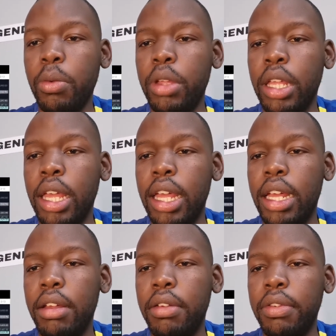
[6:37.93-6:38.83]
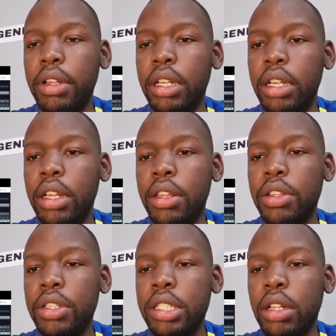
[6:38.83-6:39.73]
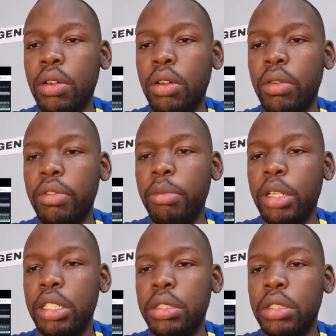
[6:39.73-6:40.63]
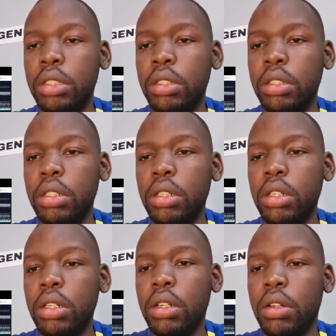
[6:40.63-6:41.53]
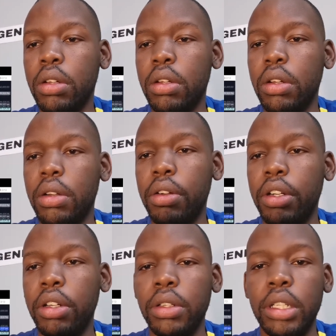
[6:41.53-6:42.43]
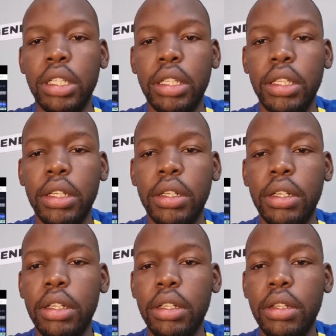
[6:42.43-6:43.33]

We have another sell confirmation around here.